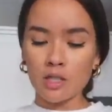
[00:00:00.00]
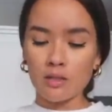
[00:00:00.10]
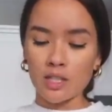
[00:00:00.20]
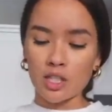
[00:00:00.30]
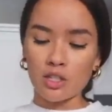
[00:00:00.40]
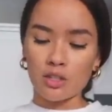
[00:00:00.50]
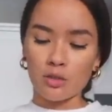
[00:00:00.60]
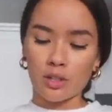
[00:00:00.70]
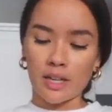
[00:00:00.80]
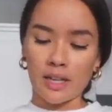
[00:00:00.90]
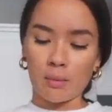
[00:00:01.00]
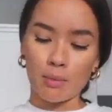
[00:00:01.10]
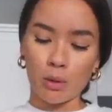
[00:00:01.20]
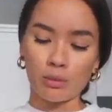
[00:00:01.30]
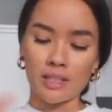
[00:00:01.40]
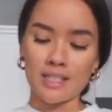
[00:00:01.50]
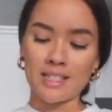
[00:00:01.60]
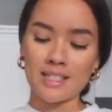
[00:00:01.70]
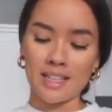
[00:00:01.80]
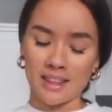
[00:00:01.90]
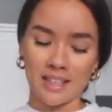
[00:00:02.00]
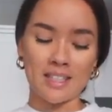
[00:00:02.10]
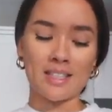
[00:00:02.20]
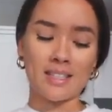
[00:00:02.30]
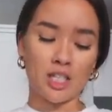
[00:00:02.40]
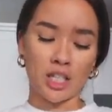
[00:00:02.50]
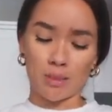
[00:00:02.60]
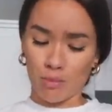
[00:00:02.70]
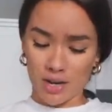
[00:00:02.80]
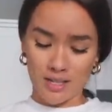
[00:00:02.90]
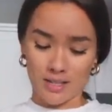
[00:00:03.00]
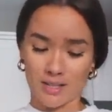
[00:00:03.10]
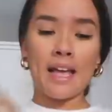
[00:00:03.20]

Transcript: So this is just organic boneless, skinless chicken breasts.